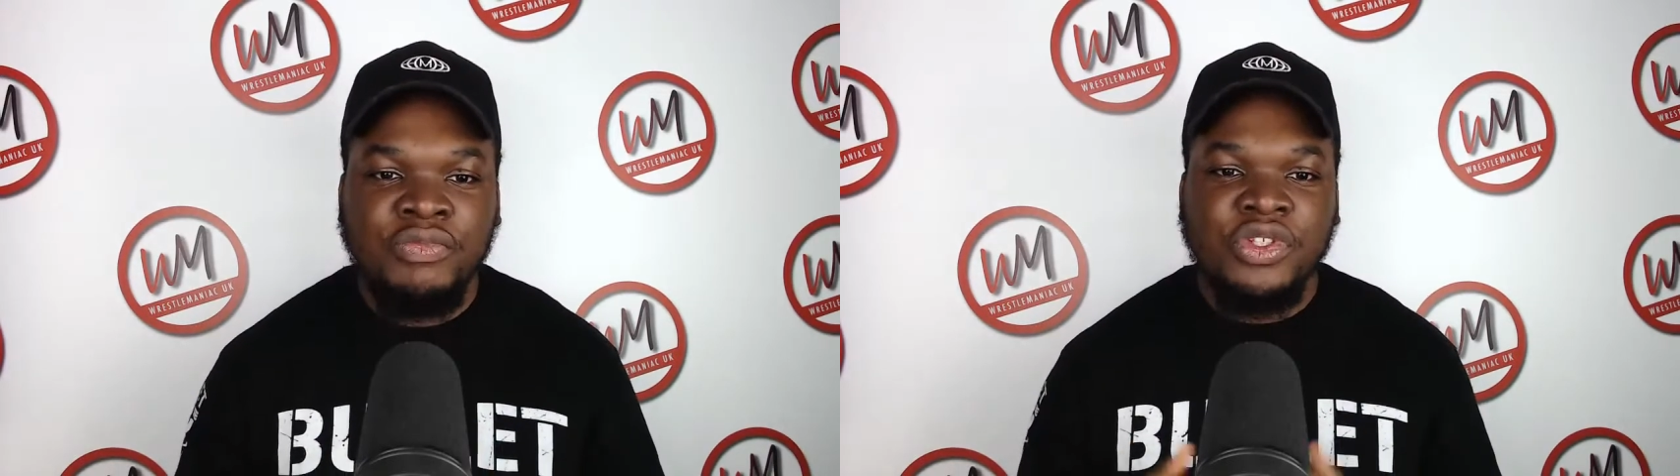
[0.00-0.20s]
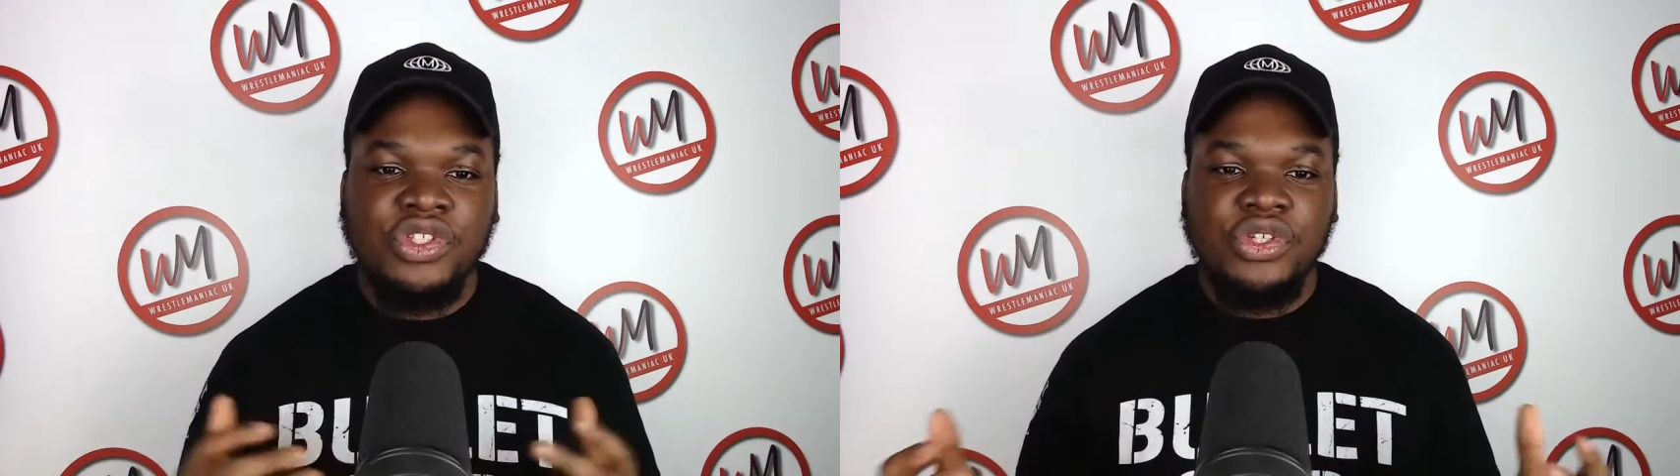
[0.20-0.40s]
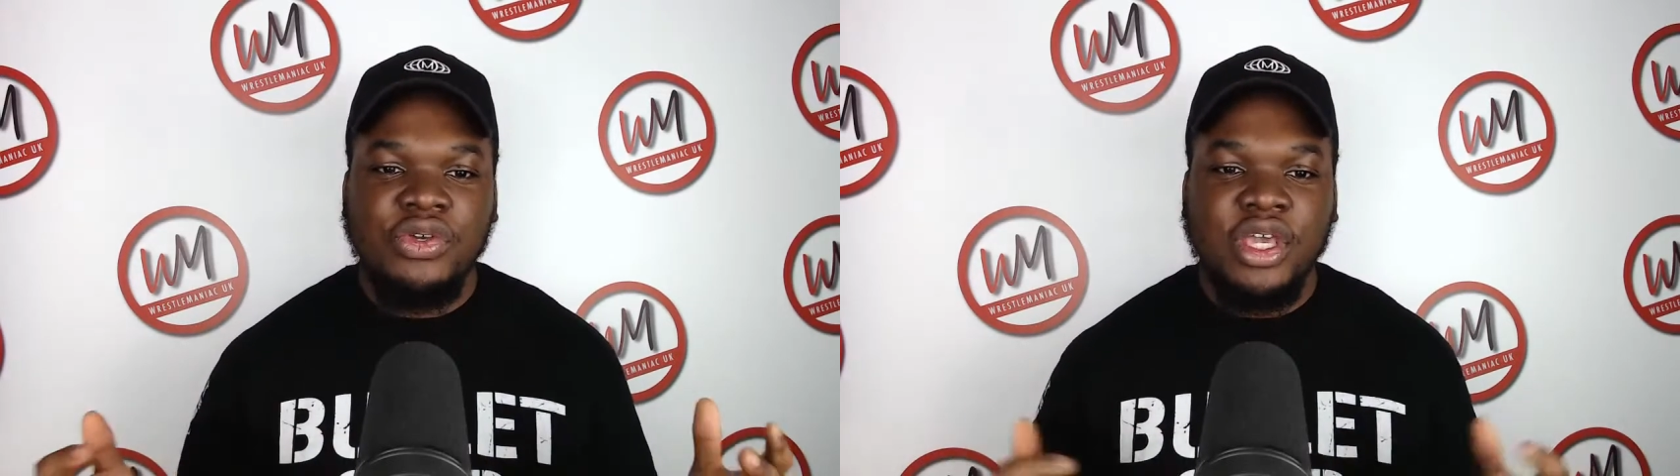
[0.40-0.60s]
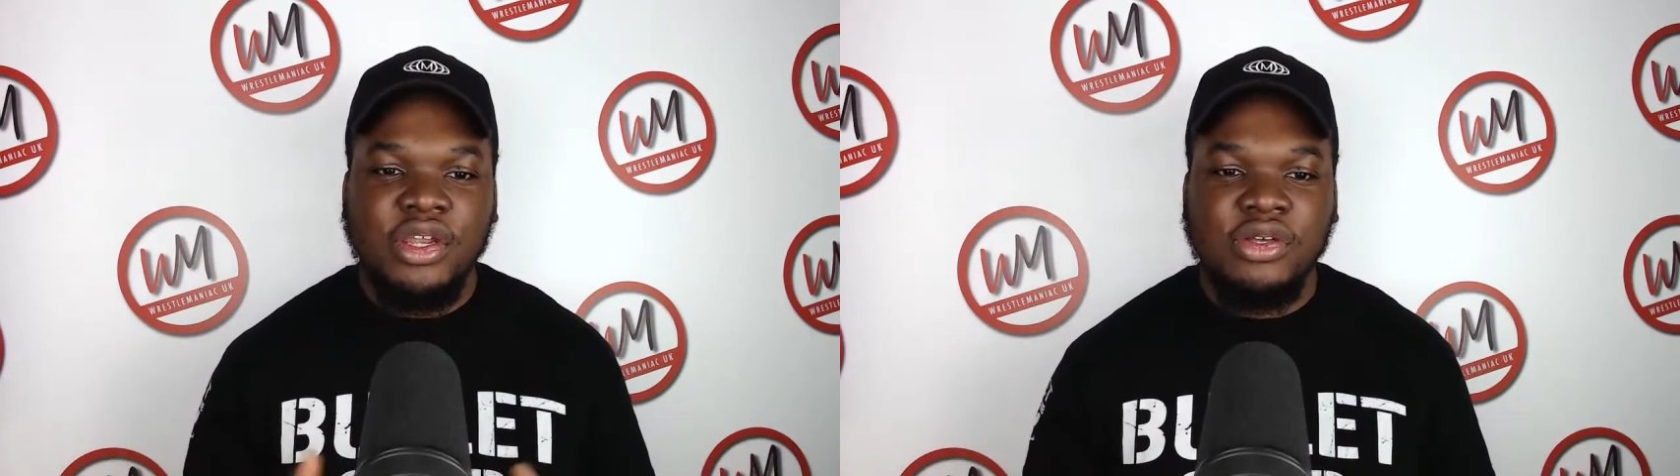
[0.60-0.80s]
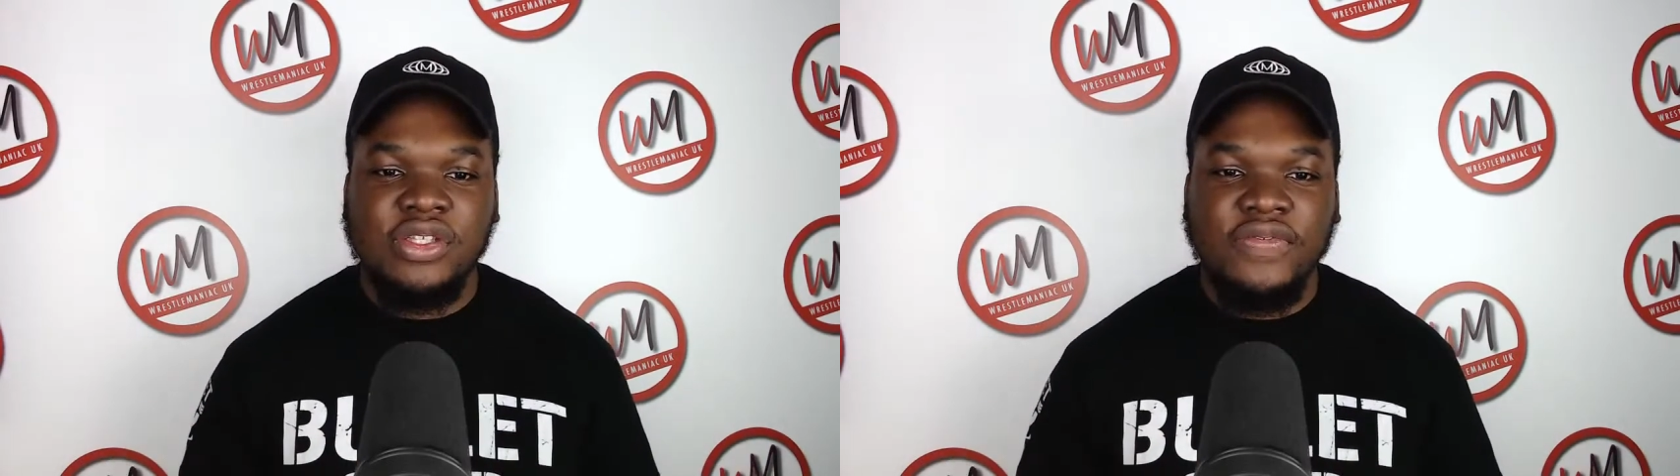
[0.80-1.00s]
so you get
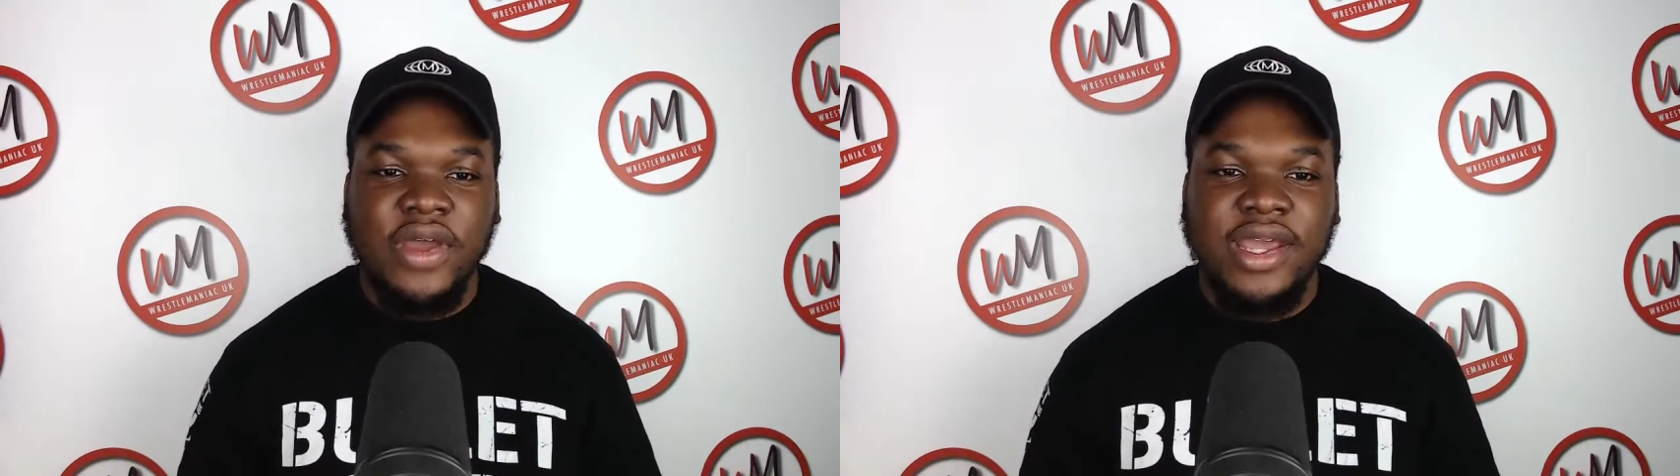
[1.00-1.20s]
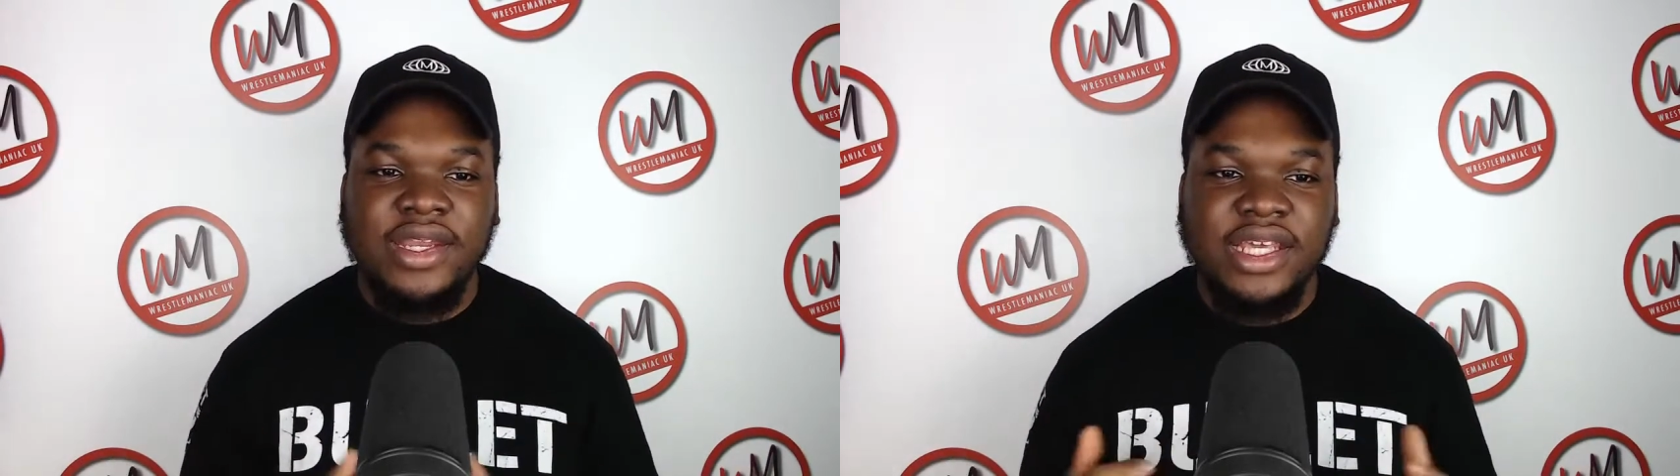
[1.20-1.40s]
notified